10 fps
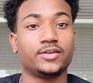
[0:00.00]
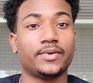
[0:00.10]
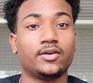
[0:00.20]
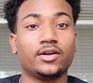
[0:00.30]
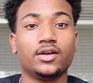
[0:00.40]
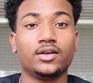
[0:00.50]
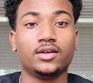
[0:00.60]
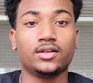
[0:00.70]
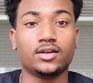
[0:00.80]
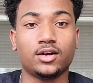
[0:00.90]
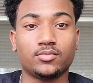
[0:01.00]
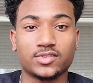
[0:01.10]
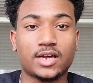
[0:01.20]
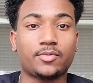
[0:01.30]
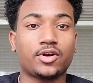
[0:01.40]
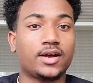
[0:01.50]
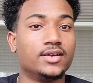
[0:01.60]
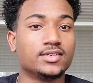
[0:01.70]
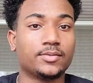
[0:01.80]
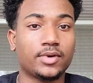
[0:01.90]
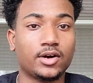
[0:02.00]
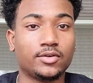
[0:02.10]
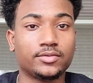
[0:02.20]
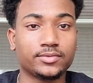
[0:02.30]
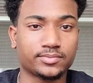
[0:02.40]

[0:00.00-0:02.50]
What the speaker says: and about samurais, and about,